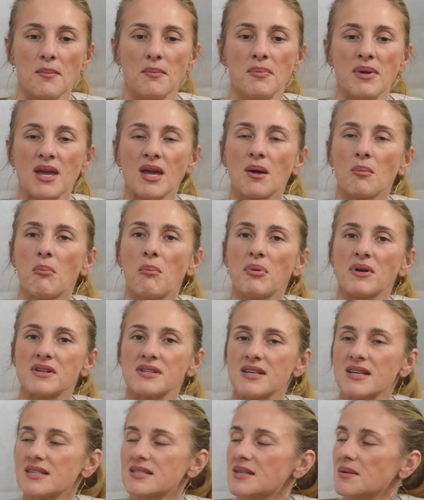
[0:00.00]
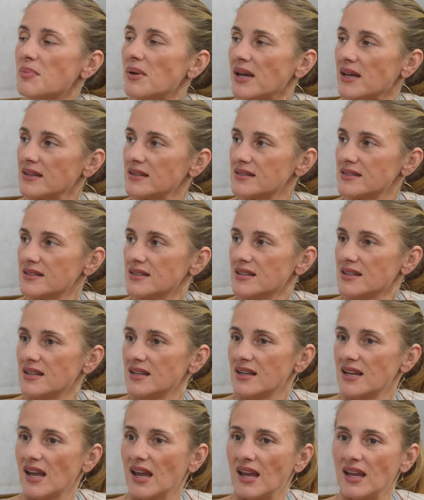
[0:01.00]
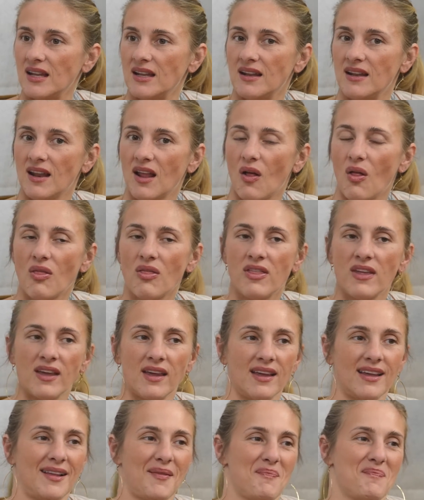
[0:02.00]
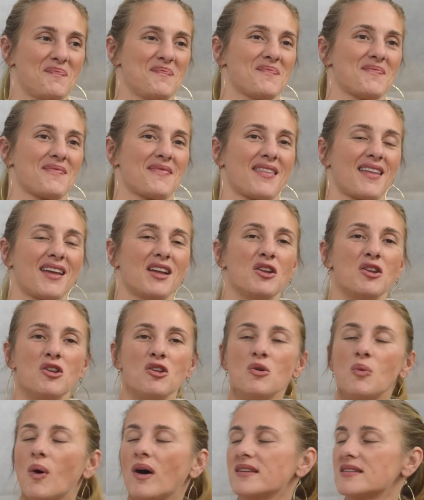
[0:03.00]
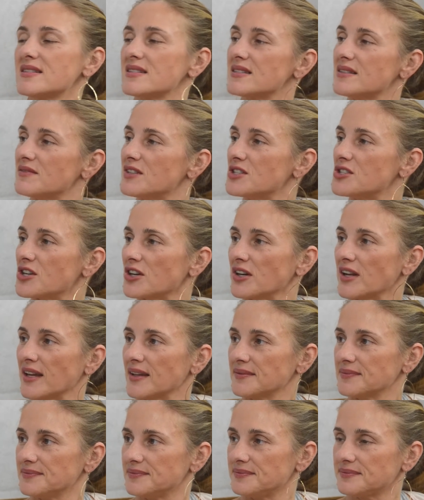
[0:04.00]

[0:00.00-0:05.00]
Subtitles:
be a participant in the nuances of the journey.